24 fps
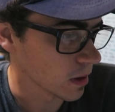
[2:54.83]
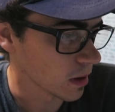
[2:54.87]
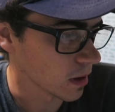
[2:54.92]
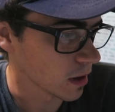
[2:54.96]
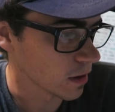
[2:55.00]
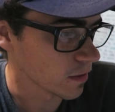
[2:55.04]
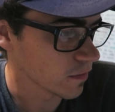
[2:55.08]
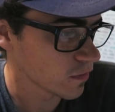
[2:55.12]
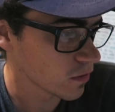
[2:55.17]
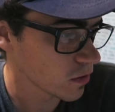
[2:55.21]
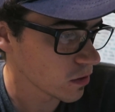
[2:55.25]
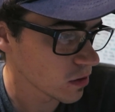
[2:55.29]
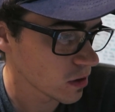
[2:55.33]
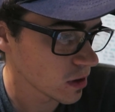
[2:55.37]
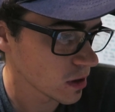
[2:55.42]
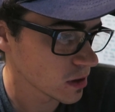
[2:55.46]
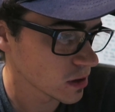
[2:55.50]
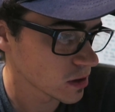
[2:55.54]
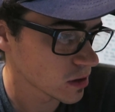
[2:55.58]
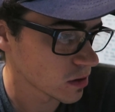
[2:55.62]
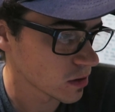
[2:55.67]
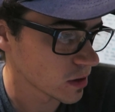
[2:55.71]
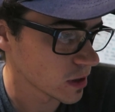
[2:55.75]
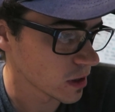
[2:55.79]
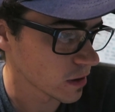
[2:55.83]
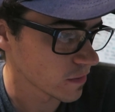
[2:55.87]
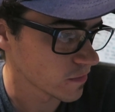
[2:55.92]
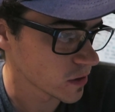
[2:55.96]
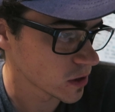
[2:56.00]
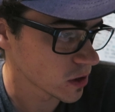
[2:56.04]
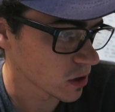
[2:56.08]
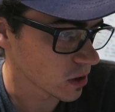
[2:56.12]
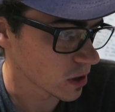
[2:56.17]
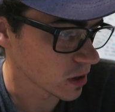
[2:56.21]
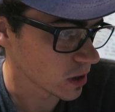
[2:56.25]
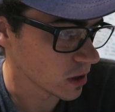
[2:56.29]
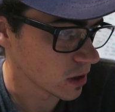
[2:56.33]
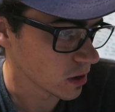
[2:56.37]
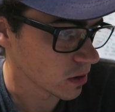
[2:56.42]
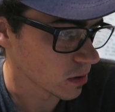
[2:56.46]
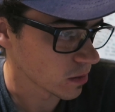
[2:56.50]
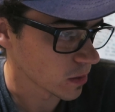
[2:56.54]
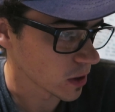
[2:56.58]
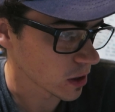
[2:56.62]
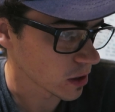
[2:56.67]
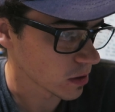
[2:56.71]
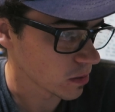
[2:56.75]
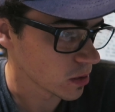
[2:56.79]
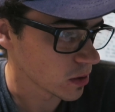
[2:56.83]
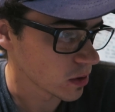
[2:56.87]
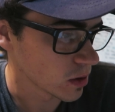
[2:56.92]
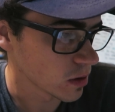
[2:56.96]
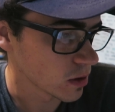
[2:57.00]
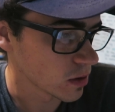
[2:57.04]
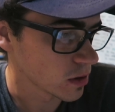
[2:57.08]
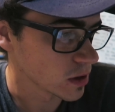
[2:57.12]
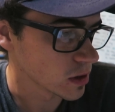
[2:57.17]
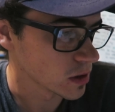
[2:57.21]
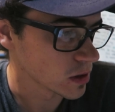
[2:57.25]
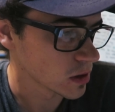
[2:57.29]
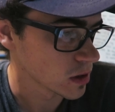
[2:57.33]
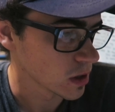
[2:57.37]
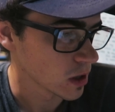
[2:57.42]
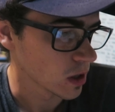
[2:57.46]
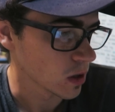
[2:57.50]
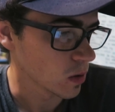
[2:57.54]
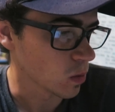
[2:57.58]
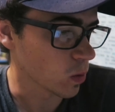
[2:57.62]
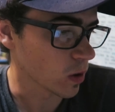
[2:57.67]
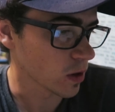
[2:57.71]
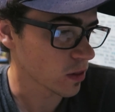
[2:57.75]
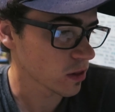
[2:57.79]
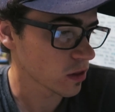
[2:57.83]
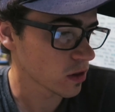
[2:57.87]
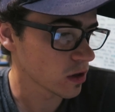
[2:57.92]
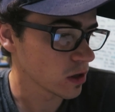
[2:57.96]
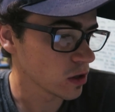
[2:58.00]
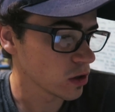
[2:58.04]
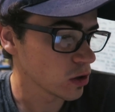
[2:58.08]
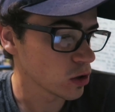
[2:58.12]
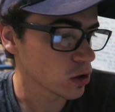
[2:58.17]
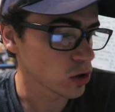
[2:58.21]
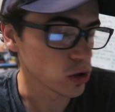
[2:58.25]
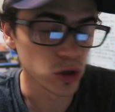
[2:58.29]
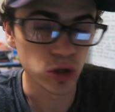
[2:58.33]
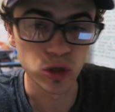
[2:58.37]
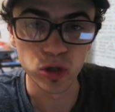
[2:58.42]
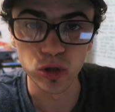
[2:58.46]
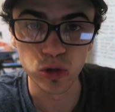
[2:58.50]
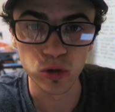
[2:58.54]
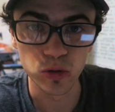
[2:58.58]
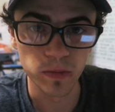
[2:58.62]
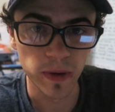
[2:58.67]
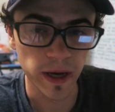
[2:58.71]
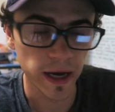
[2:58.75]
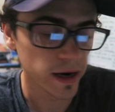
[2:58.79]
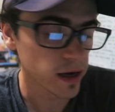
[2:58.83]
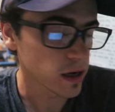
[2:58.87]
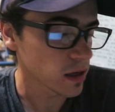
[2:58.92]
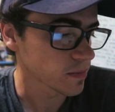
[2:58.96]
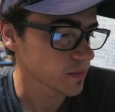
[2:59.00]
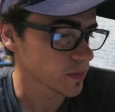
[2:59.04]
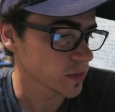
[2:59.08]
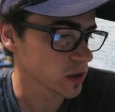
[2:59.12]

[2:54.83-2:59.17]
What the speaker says: And a few things that are in, I've just got it here on my computer, is one thing you can do better.